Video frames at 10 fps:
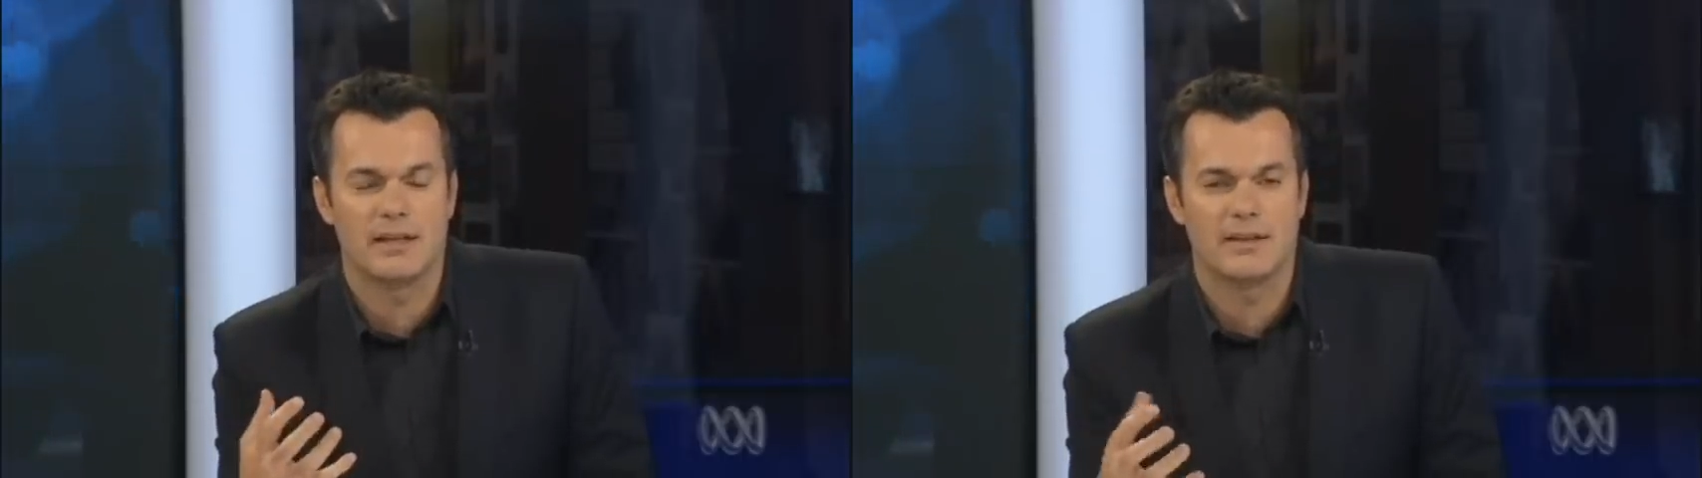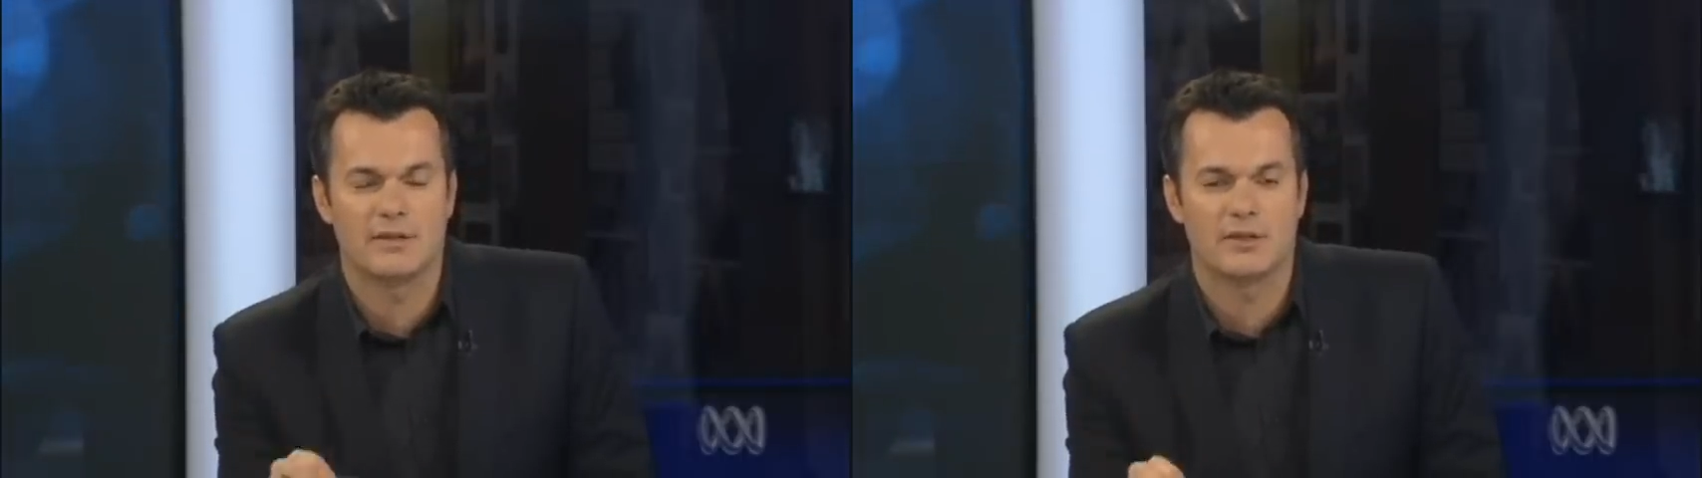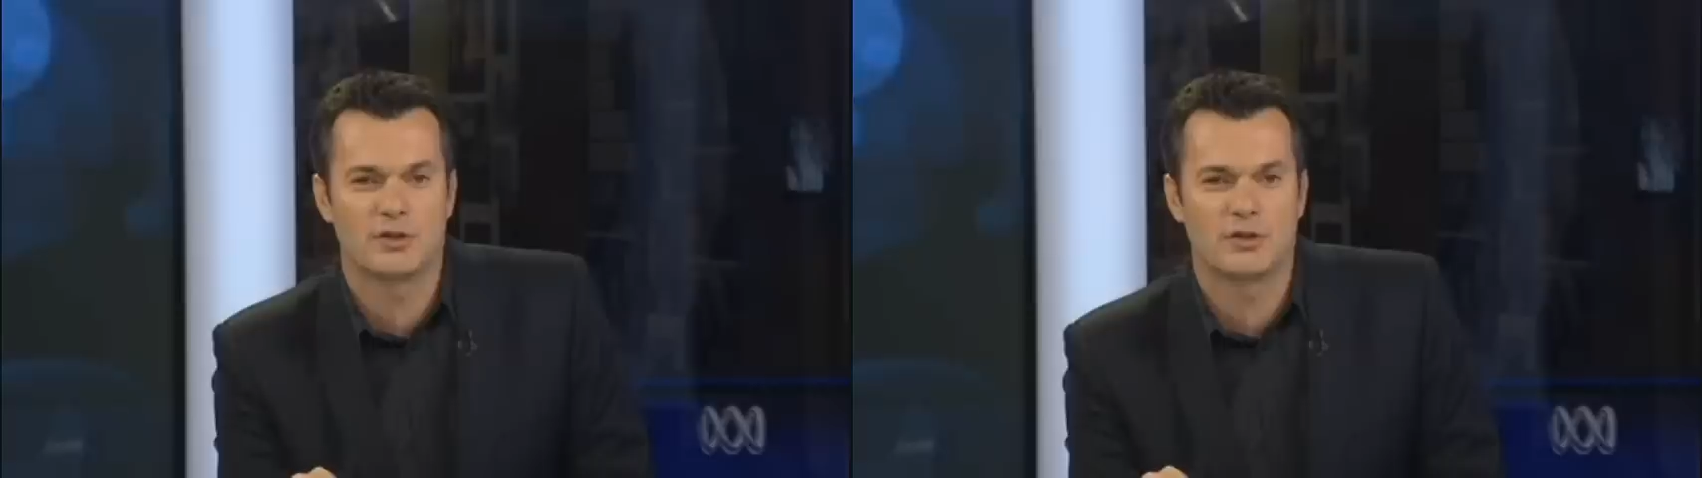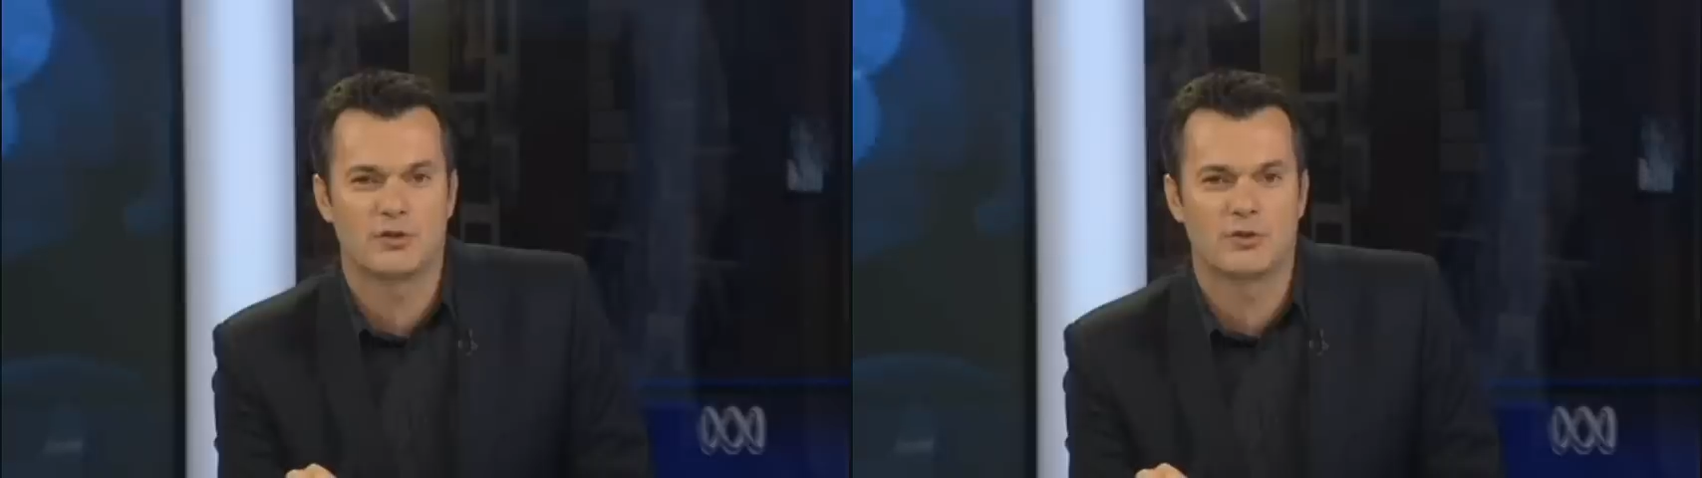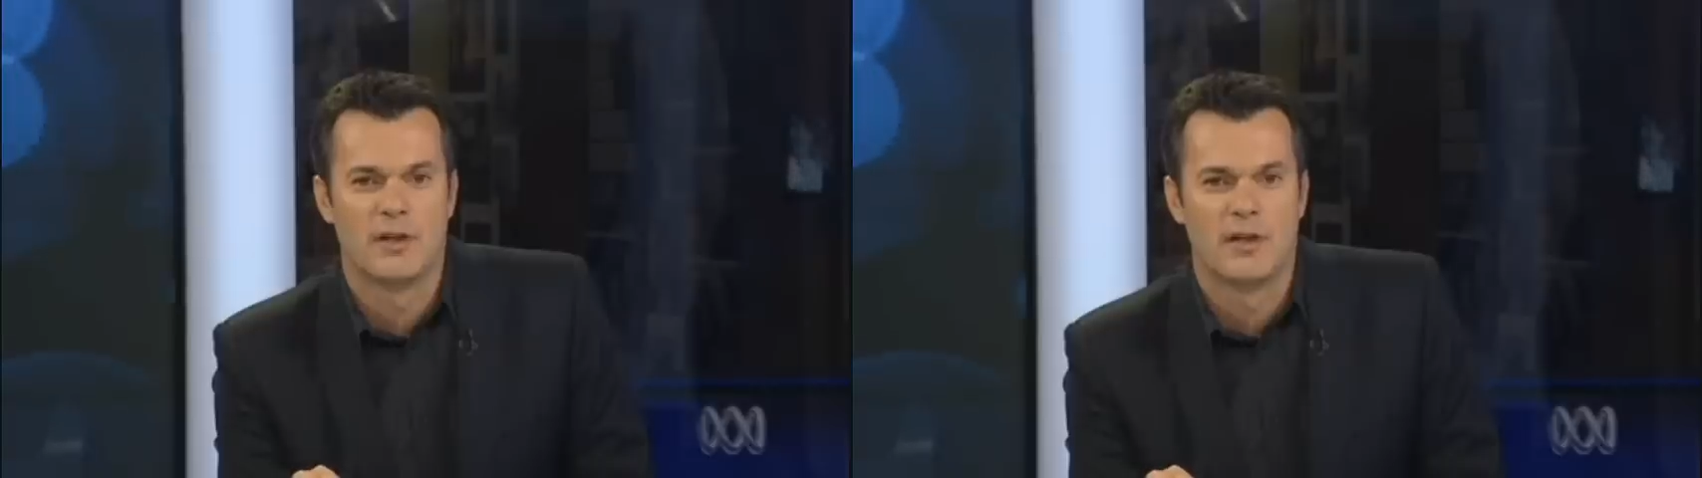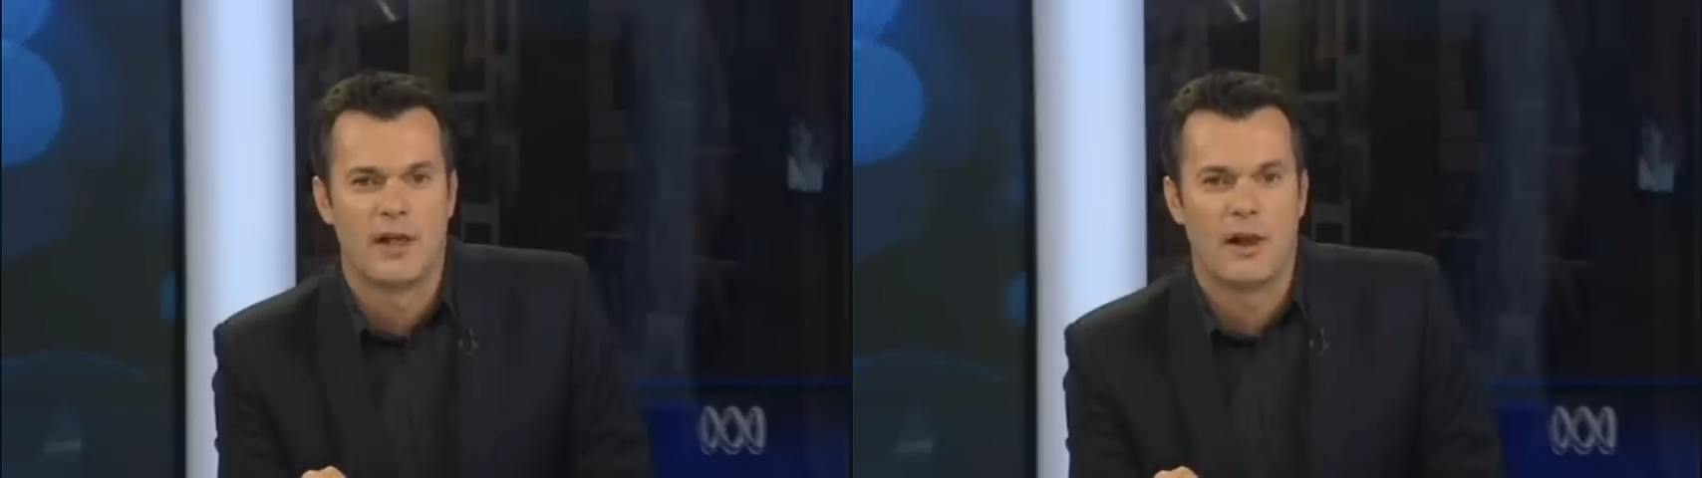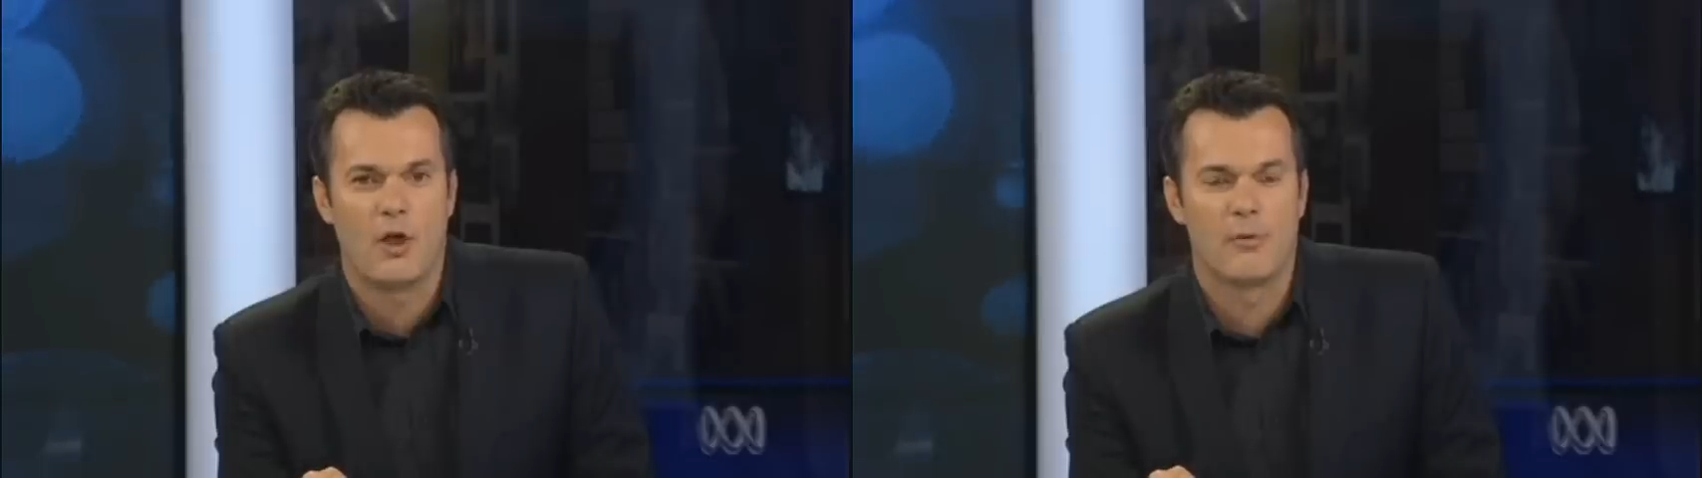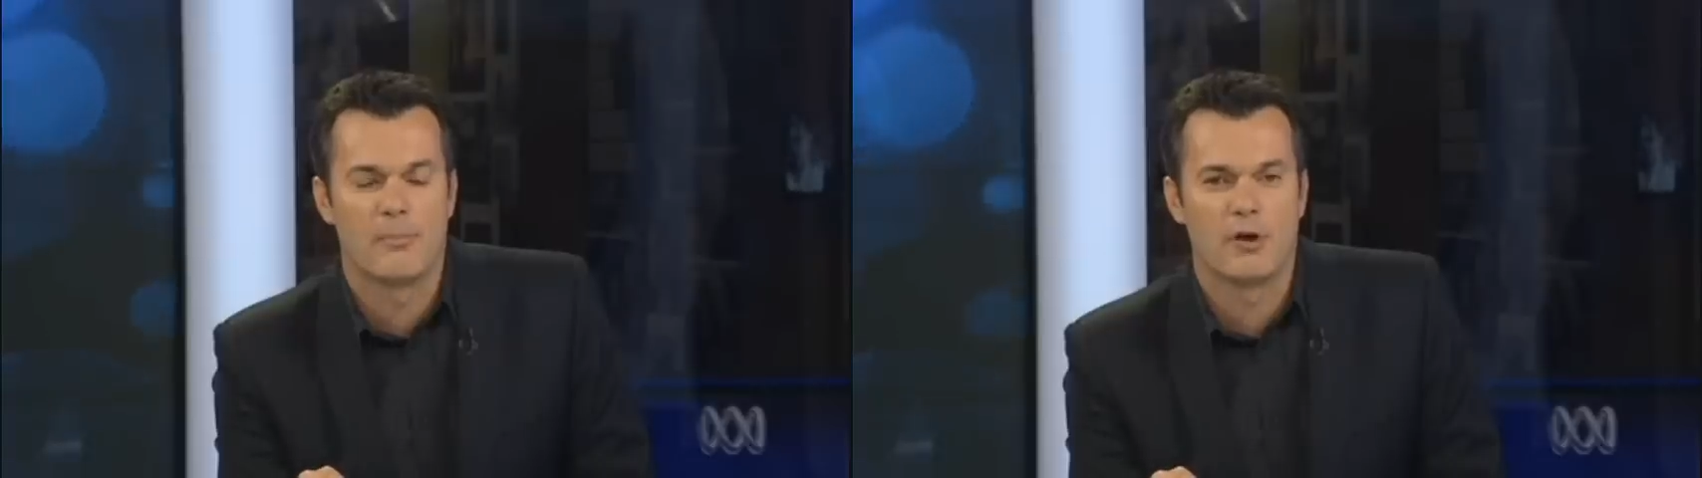is it too
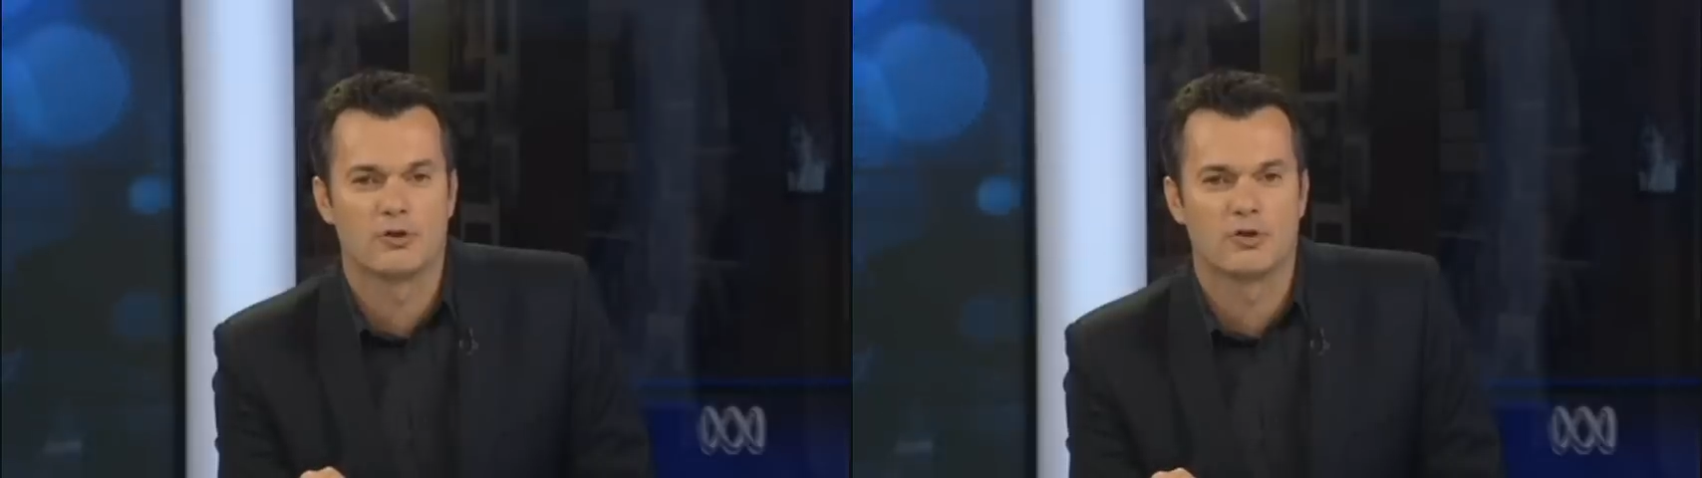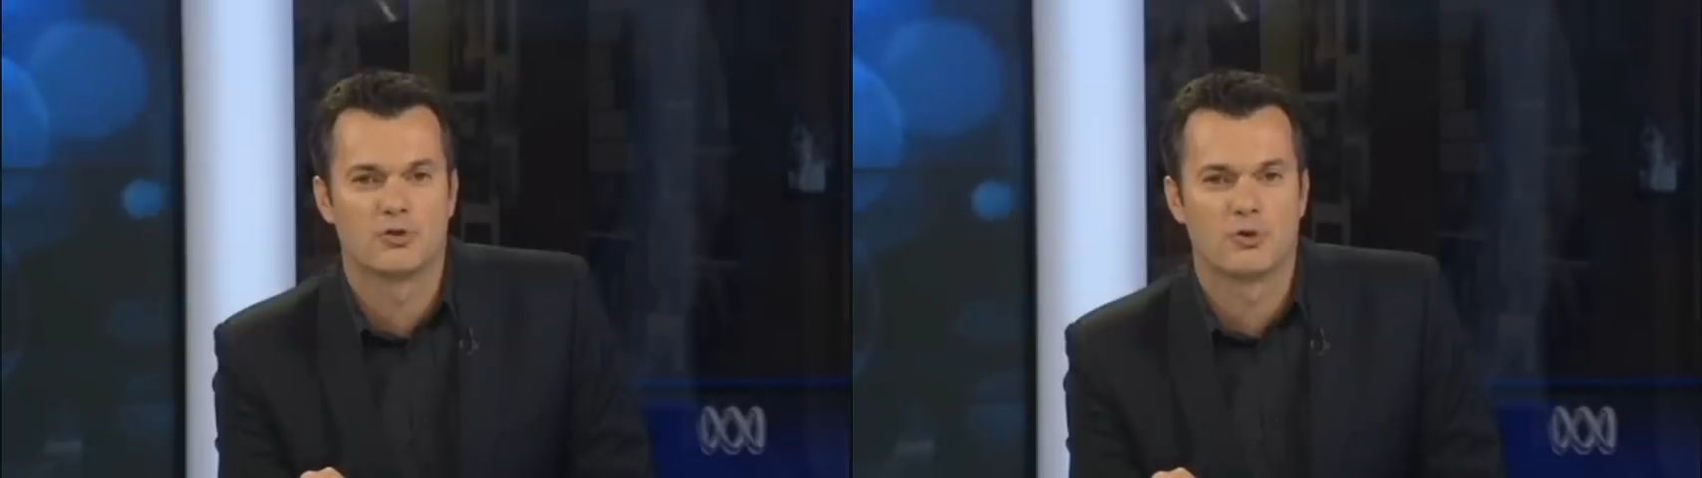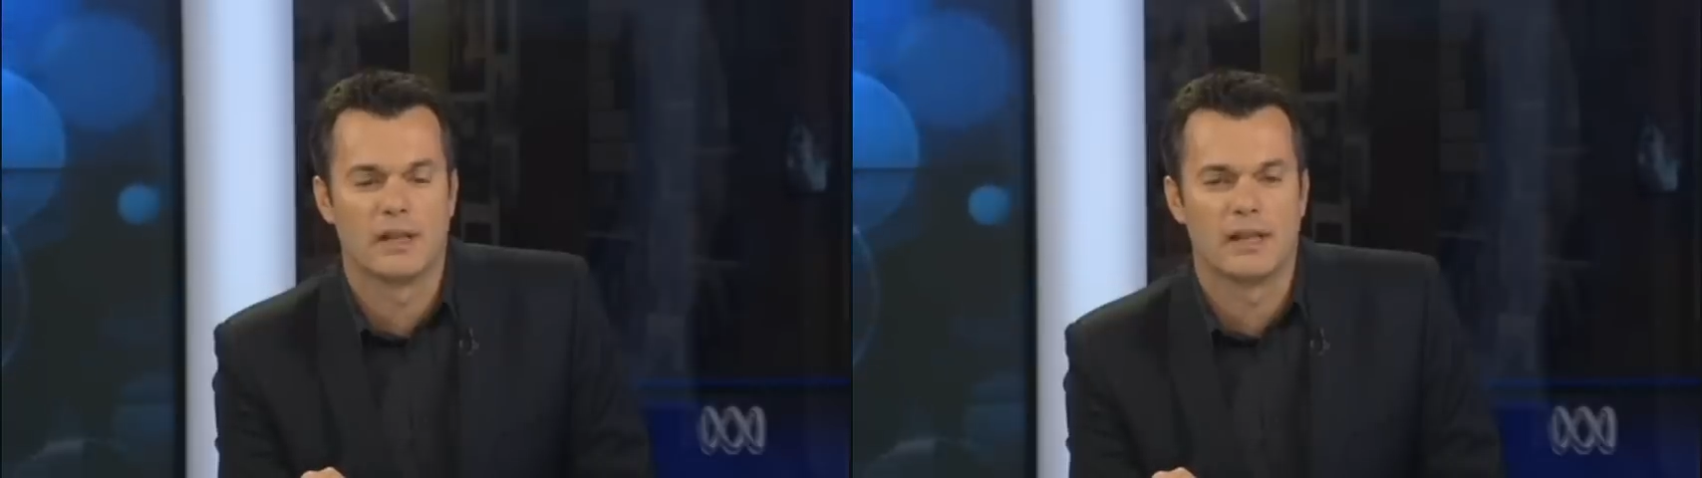long a bow to draw